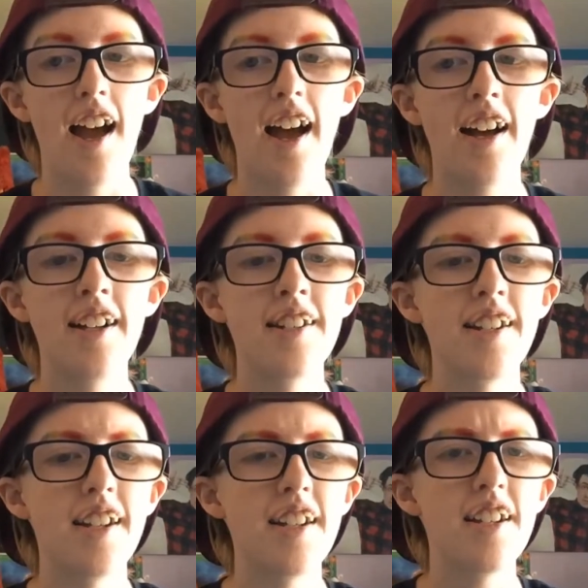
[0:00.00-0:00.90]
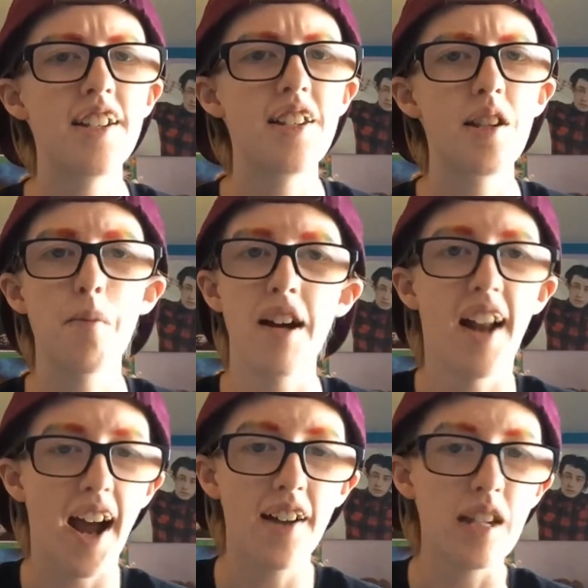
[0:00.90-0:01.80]
and it's about
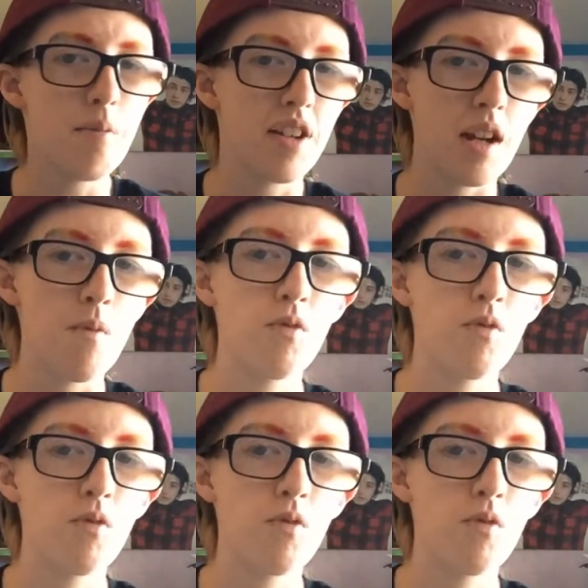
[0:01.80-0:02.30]
how they became